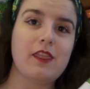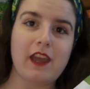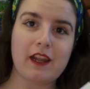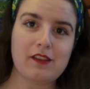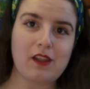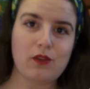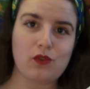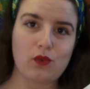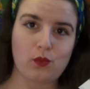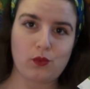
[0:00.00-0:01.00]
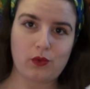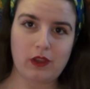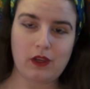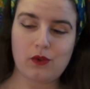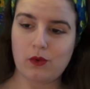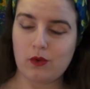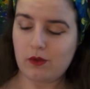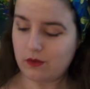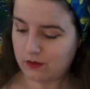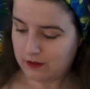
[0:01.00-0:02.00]
that sounds really
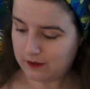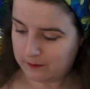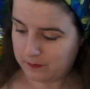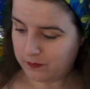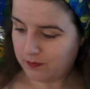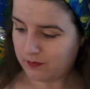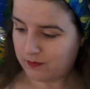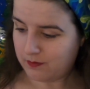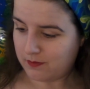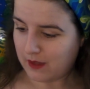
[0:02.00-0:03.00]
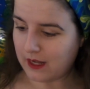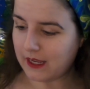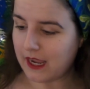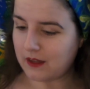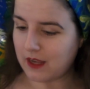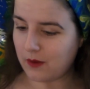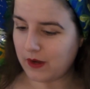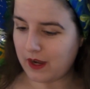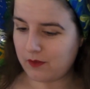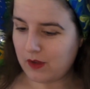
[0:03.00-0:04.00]
cool. And again, now
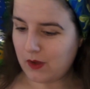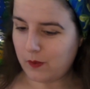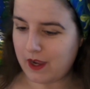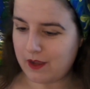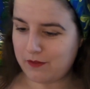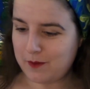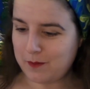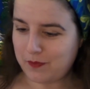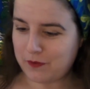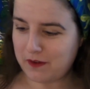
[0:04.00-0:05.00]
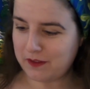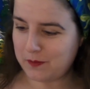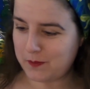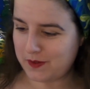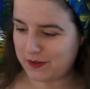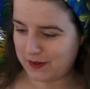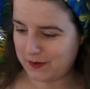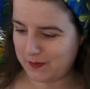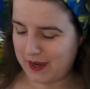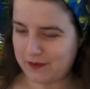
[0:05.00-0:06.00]
we have we have fall and winter
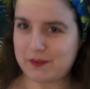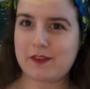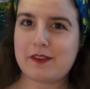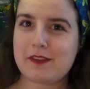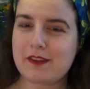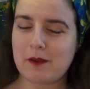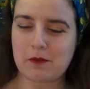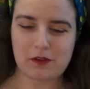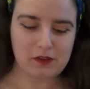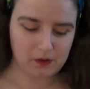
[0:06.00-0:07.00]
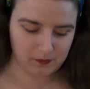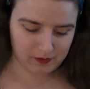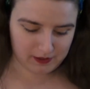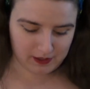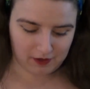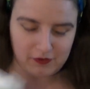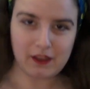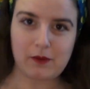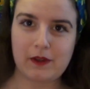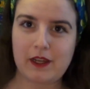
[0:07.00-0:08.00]
and we have summer, so I feel
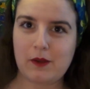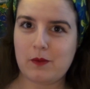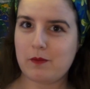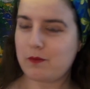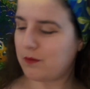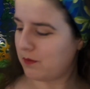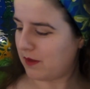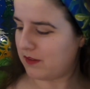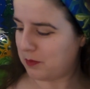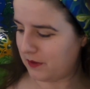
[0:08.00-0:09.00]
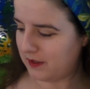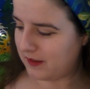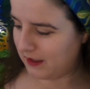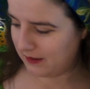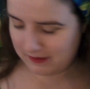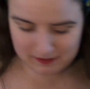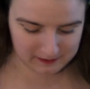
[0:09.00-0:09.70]
like we need a spring tea.